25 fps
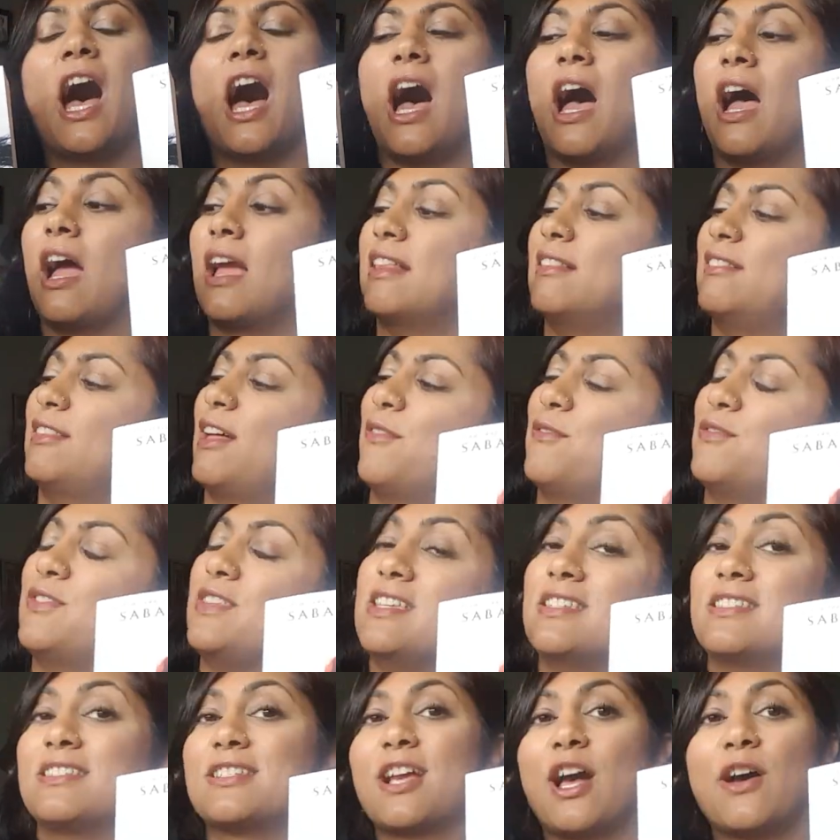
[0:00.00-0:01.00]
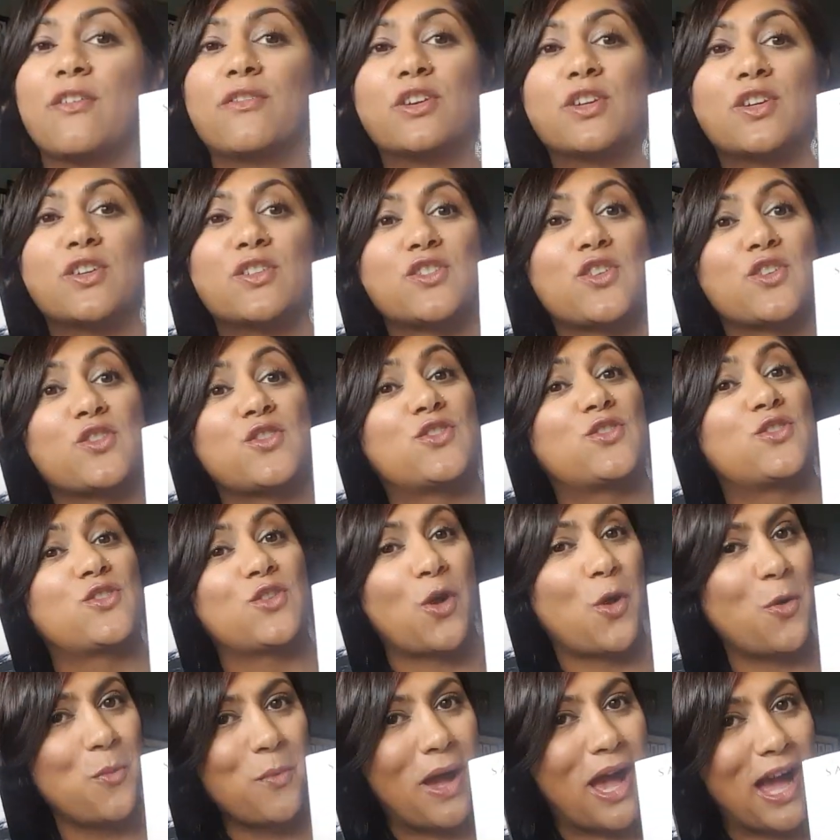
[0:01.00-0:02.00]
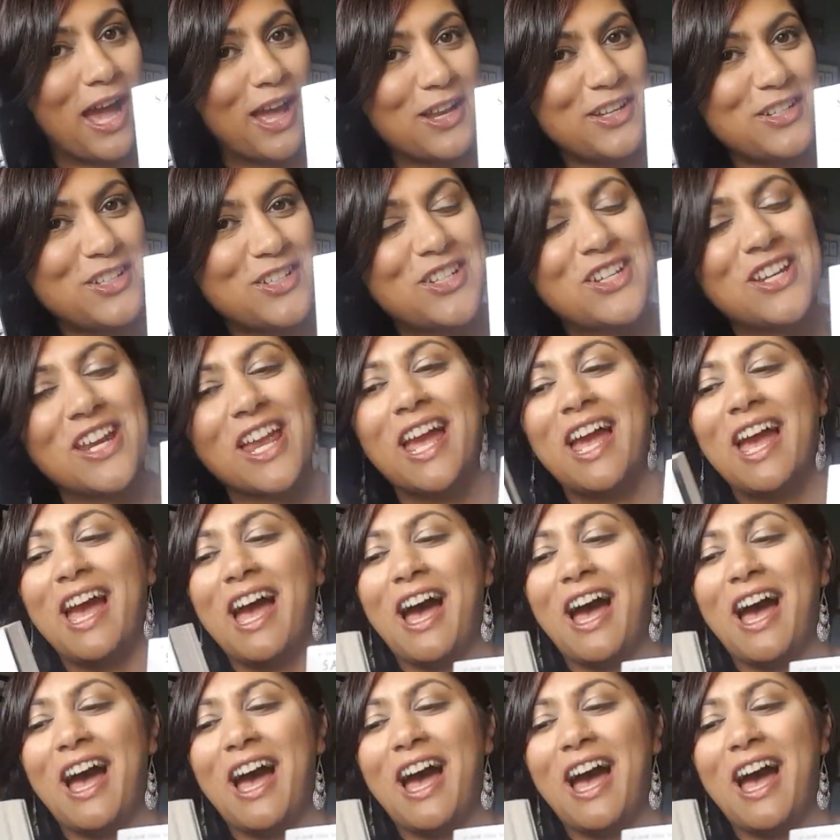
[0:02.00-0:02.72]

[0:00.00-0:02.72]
I love these covers so much.